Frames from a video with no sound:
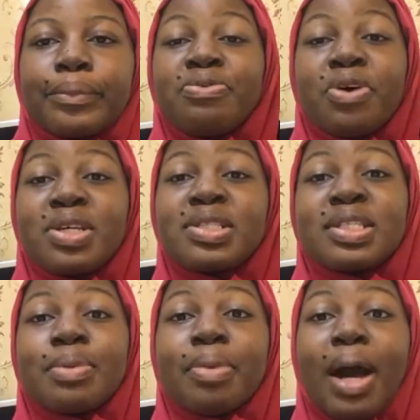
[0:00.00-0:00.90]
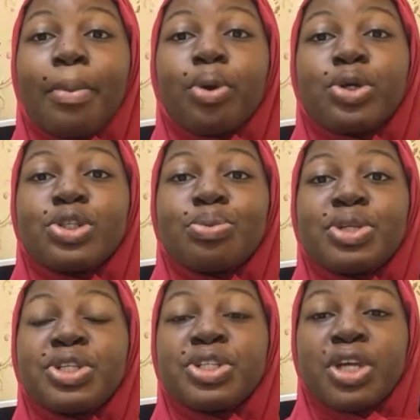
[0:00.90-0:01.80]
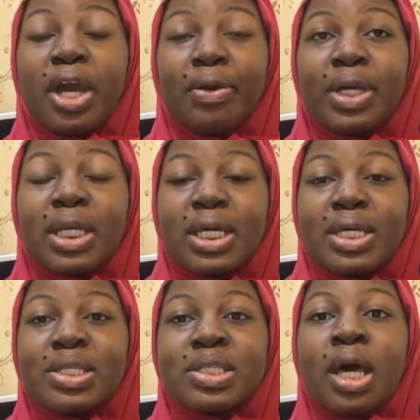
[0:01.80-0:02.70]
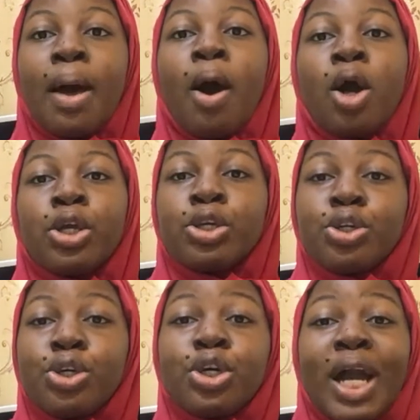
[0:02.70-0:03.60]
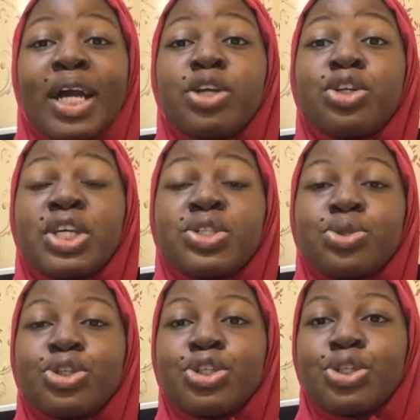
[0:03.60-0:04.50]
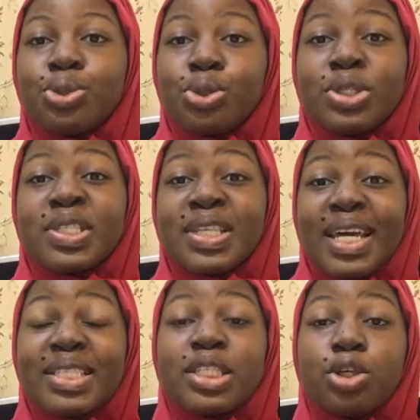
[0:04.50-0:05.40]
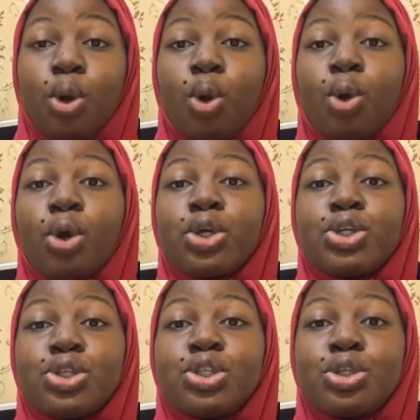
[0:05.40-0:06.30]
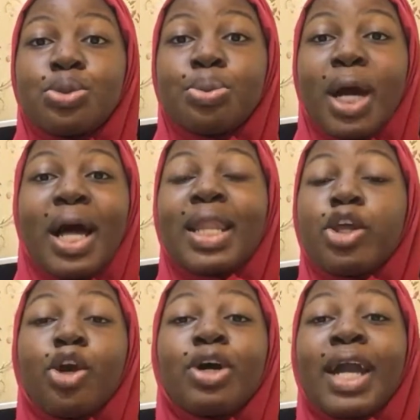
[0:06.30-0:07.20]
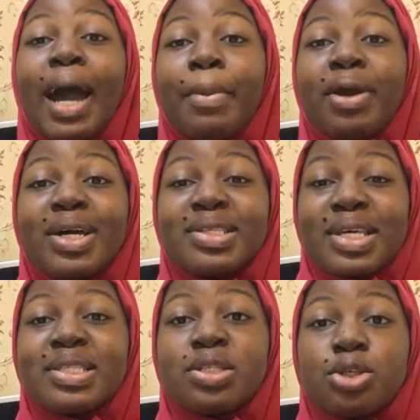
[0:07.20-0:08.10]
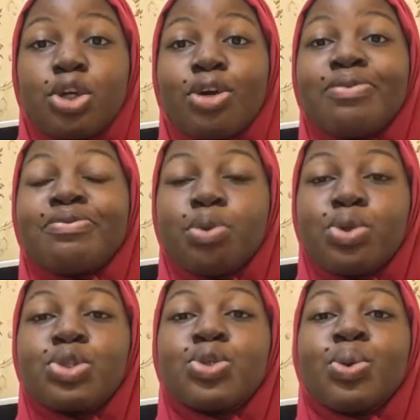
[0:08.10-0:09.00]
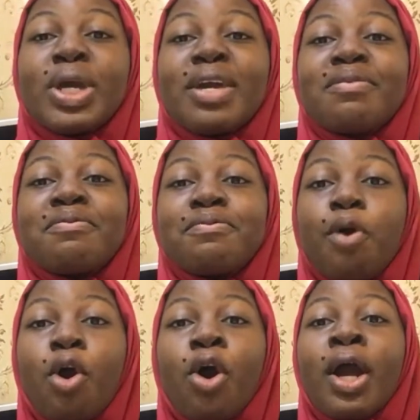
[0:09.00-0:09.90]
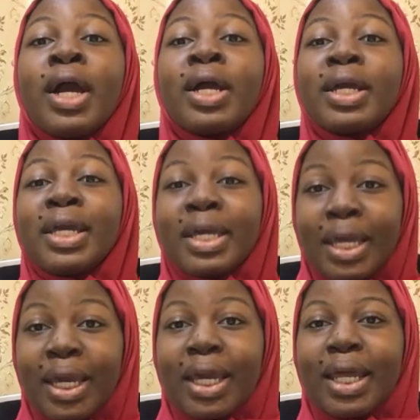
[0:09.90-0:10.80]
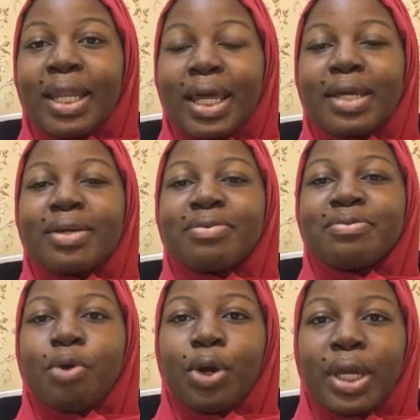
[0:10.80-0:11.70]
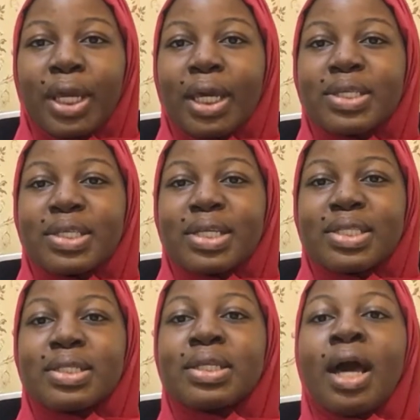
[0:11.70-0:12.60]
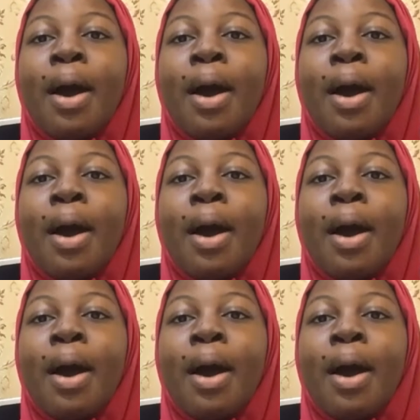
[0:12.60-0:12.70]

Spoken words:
First tip I'm going to be sharing is you need to set your YouTube your camera settings on your phone to a 4K, like 4K setting